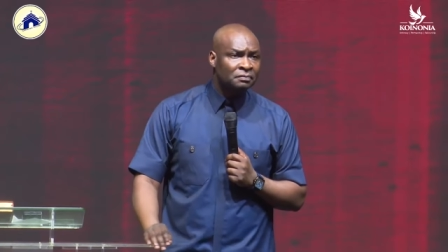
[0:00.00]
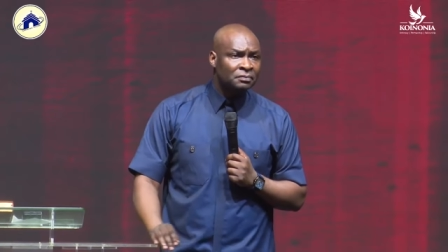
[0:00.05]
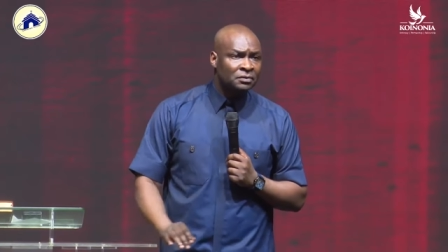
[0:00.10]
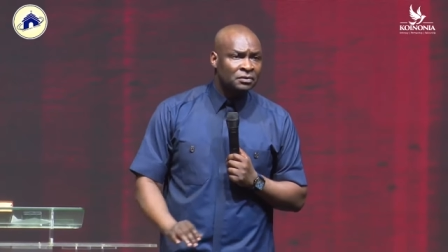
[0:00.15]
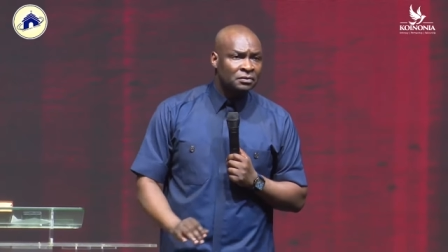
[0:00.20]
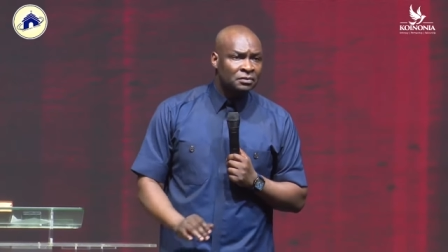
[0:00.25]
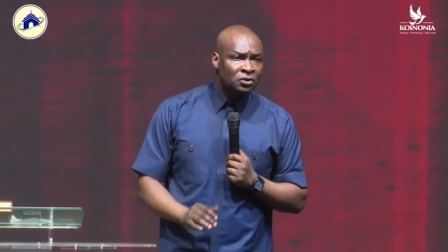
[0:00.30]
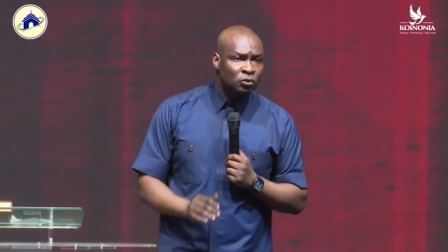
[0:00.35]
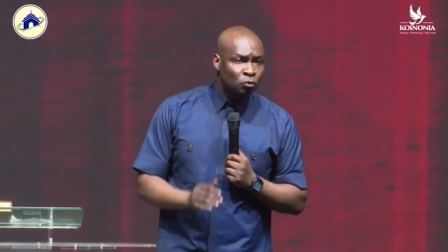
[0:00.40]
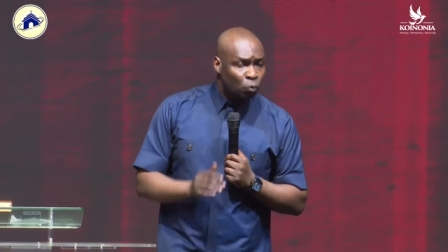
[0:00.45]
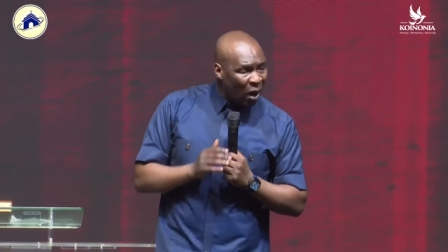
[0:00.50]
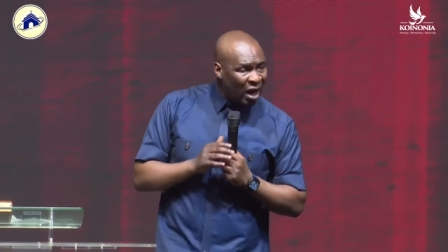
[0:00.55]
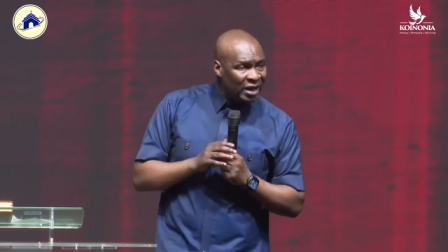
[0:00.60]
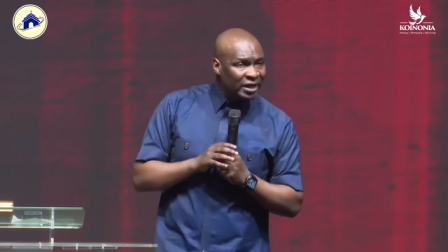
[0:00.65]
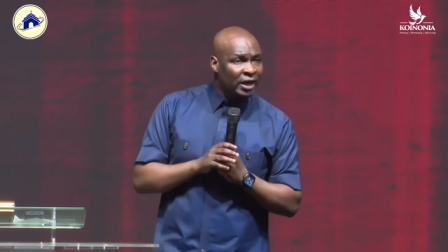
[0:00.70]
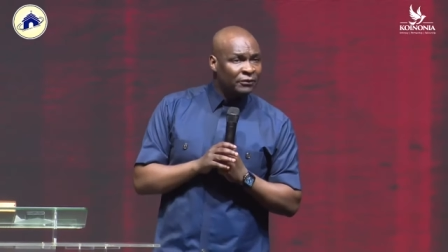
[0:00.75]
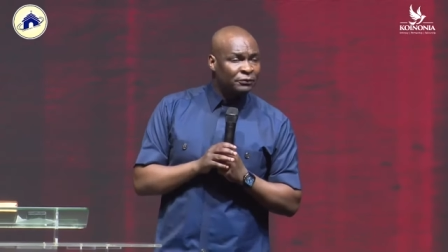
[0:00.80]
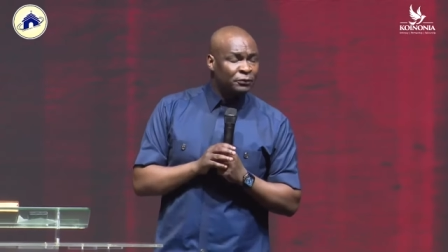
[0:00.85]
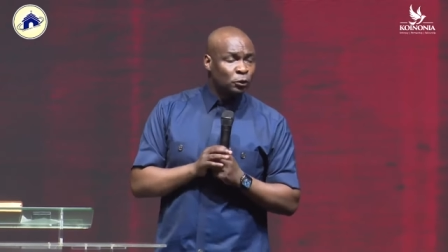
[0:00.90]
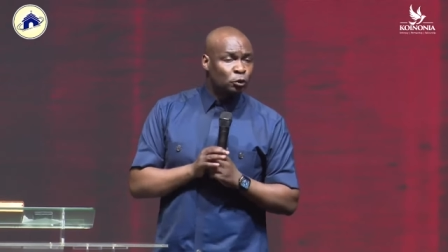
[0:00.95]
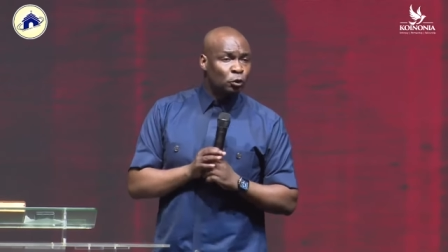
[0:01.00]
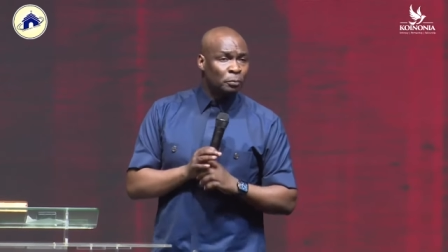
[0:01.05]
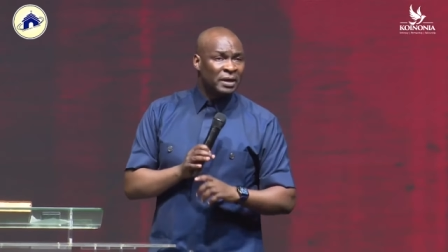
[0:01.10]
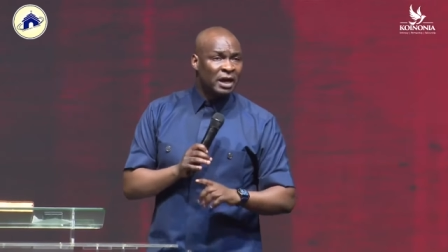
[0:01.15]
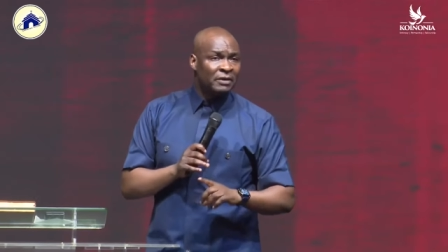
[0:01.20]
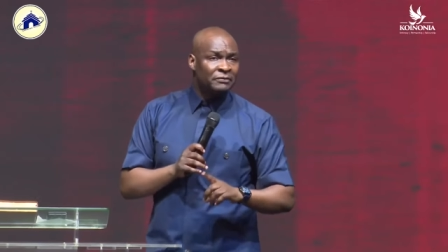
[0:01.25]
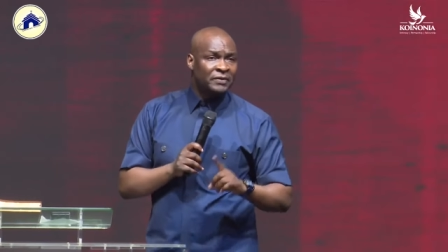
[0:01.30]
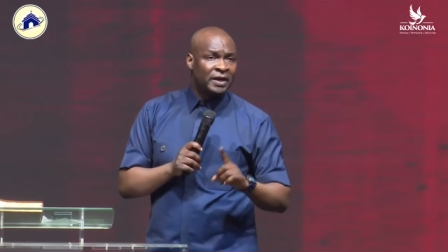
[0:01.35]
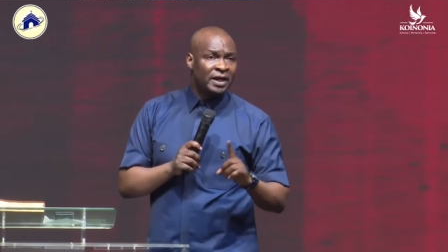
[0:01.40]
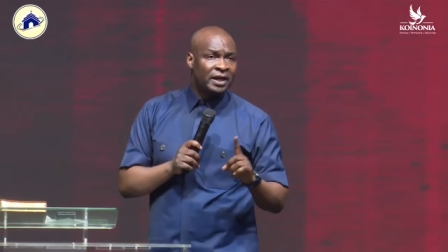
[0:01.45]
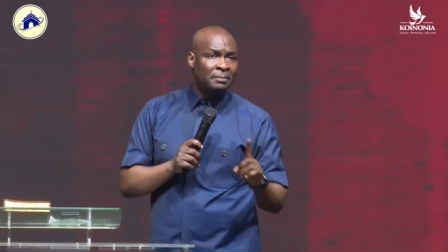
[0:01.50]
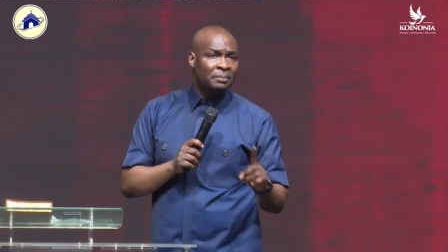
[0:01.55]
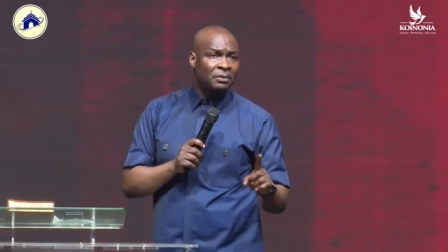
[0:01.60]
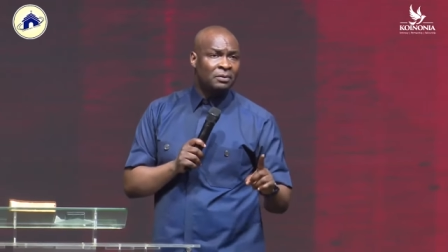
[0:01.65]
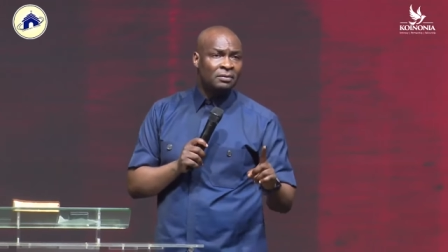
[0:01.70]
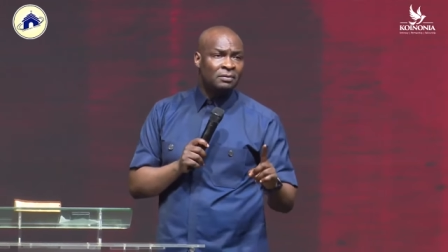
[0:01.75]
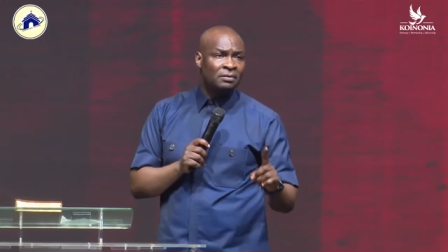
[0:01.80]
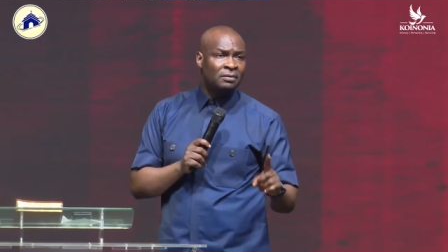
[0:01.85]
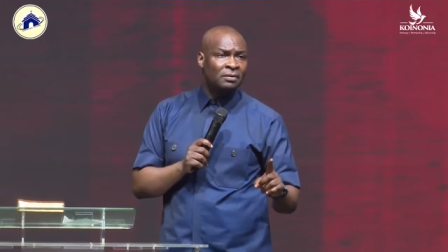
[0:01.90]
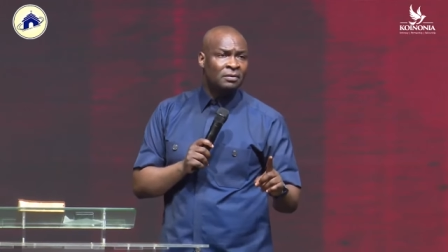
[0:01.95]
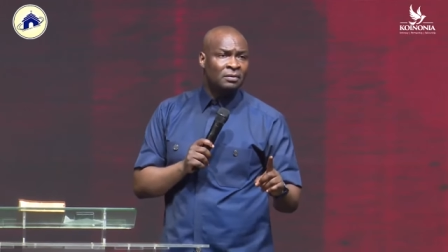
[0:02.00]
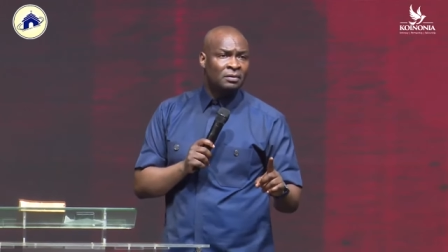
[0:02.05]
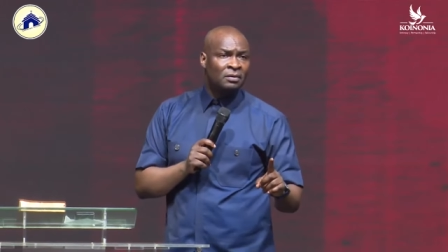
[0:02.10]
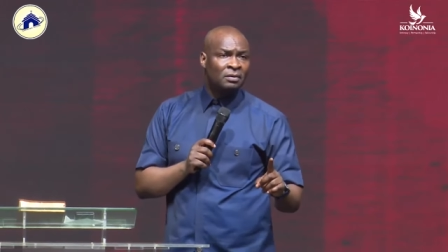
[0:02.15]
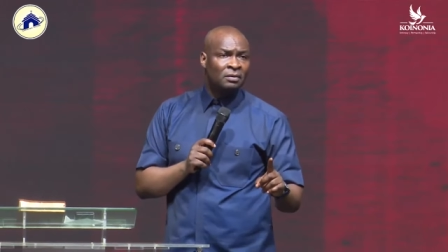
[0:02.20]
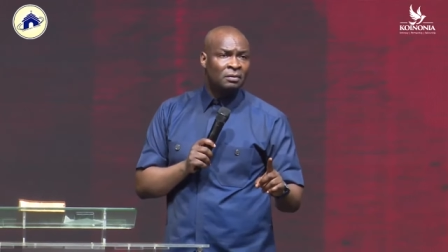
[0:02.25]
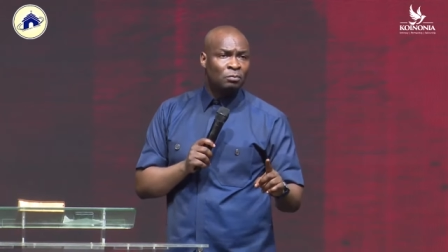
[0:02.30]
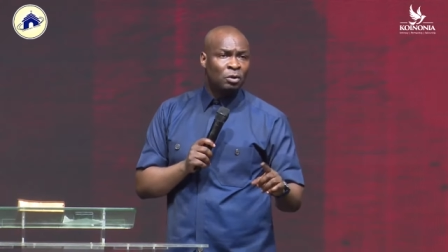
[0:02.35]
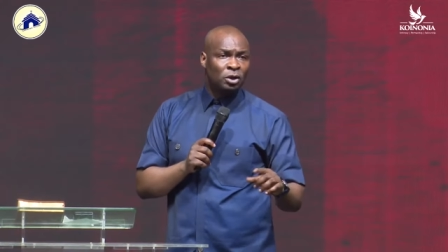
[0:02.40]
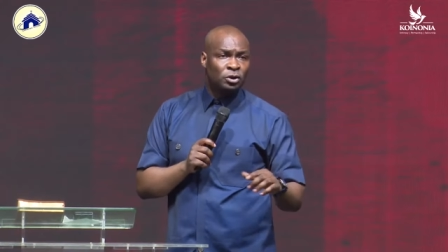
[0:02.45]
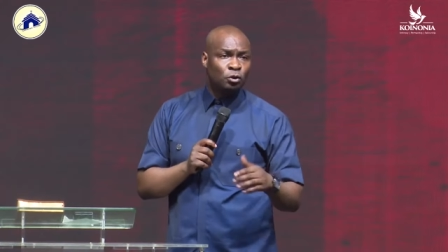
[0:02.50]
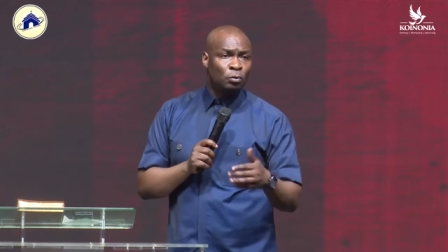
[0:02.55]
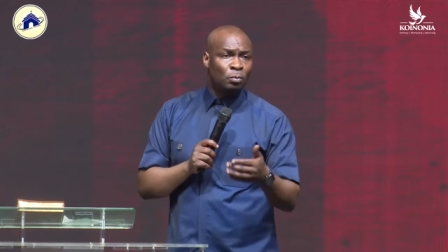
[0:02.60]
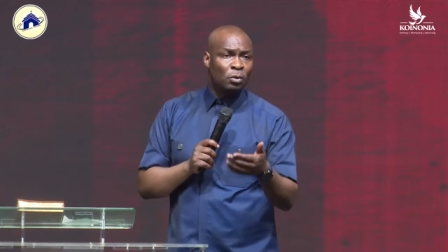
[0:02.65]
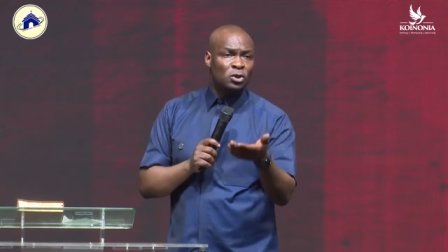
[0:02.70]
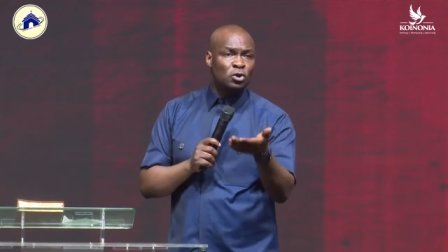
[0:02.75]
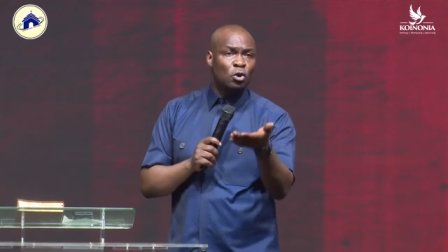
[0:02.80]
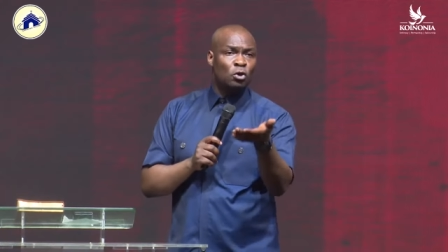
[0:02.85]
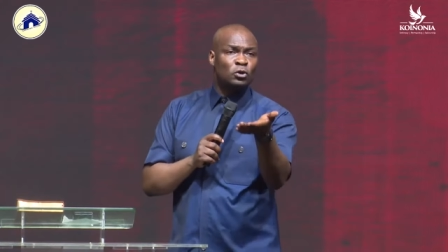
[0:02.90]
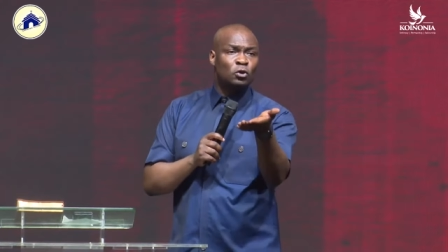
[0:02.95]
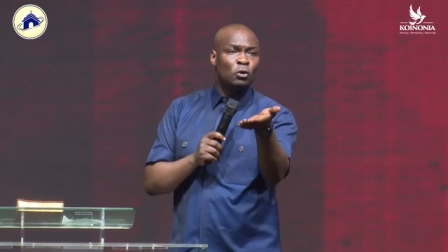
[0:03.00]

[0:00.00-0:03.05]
It's wonderful to be available, but you must also